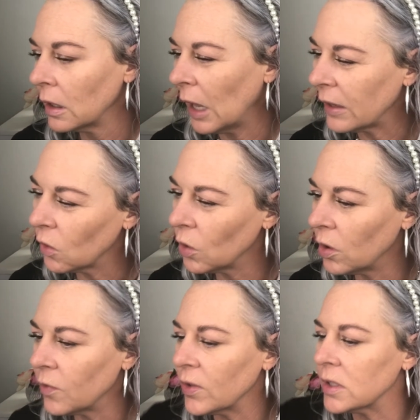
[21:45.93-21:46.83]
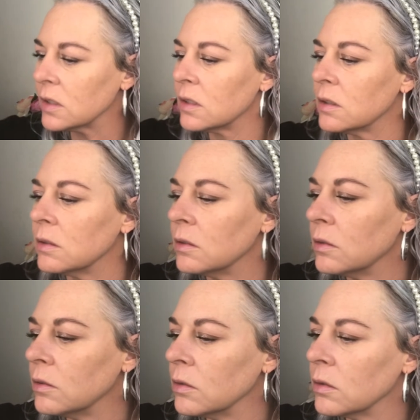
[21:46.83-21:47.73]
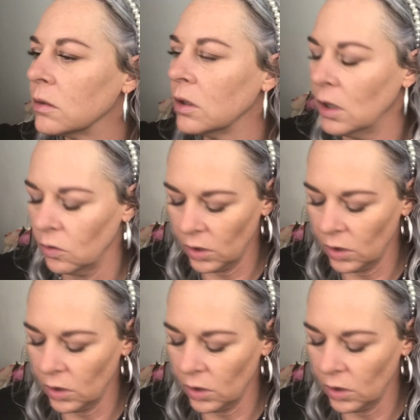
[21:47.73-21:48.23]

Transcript: I don't know if it's, going